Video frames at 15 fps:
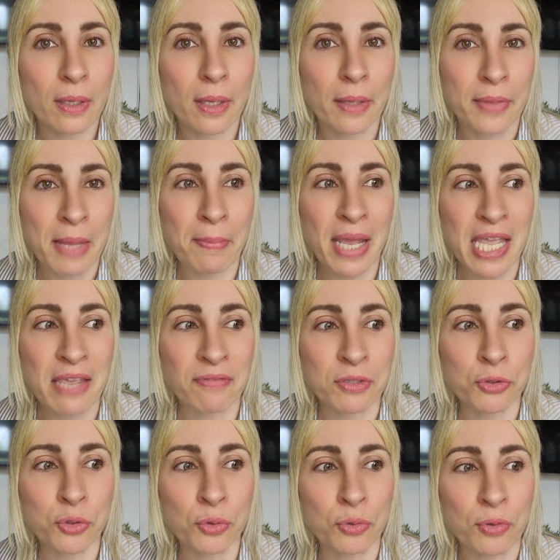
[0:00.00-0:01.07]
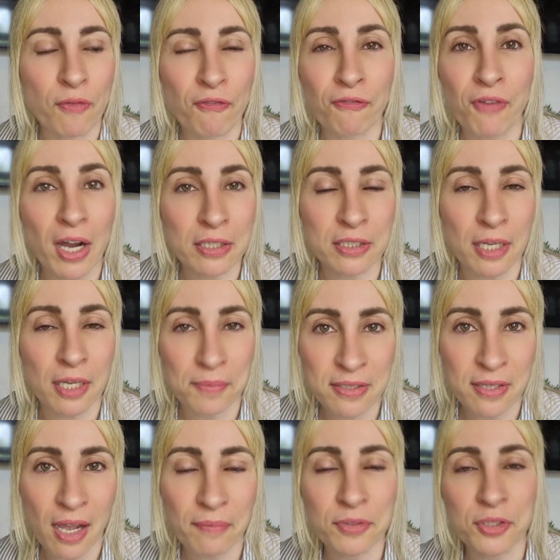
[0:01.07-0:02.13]
They might even do fucked up
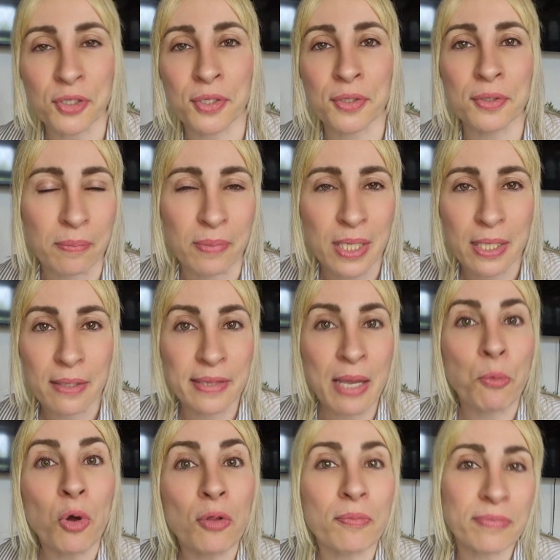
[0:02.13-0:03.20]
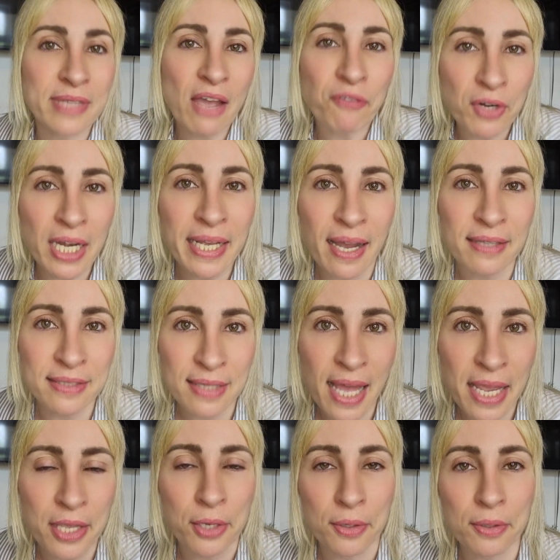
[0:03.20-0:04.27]
stuff to you. They will definitely
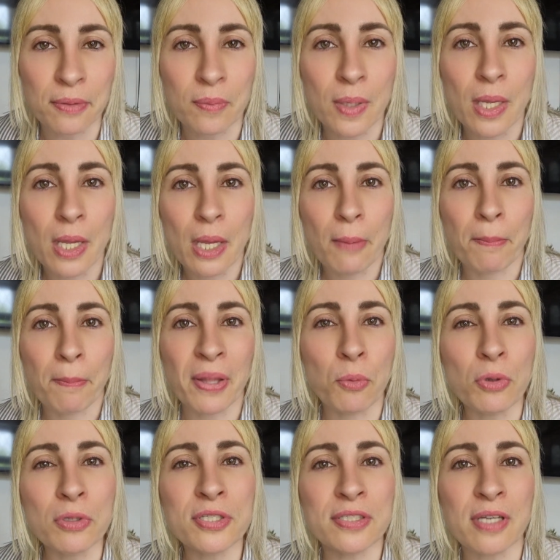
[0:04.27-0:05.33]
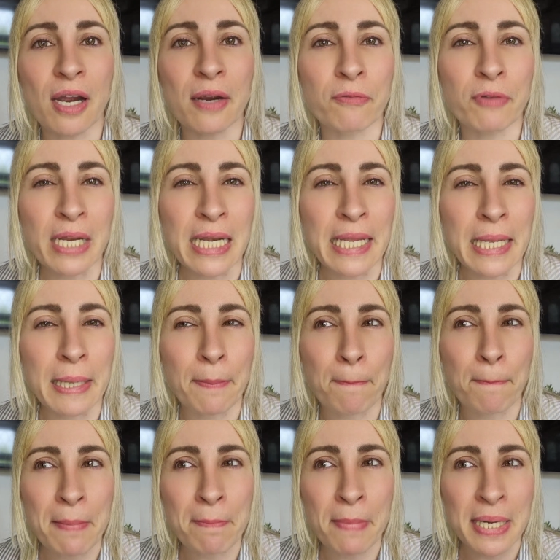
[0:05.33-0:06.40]
gaslight you, but they will start really
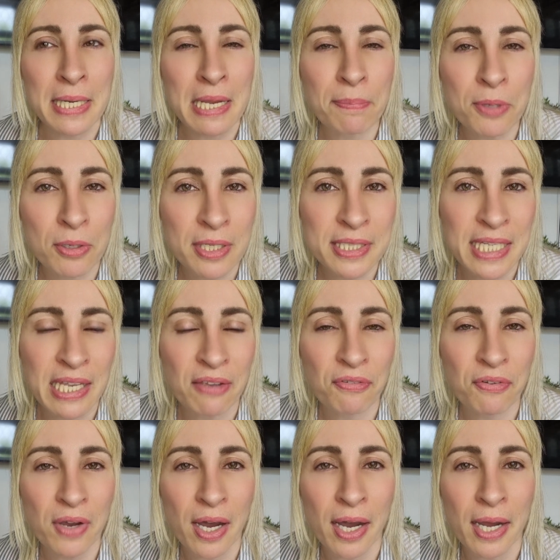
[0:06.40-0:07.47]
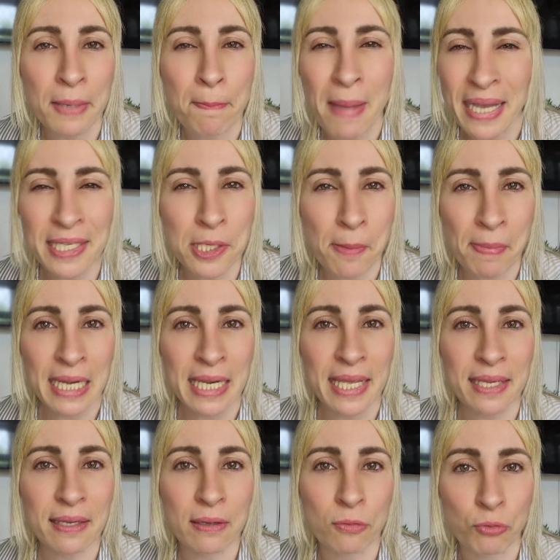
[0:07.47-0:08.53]
being manipulative and
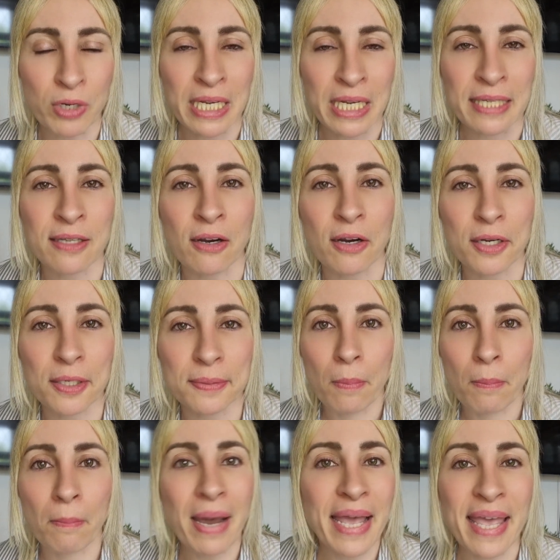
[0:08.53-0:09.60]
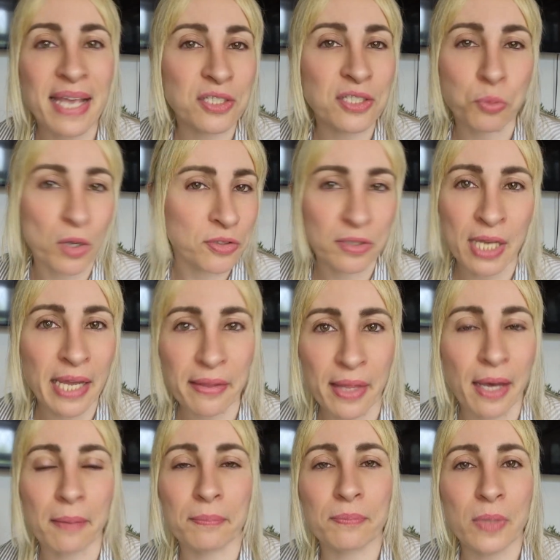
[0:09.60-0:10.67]
Machiavellic, really dark. My ex wasn't like that.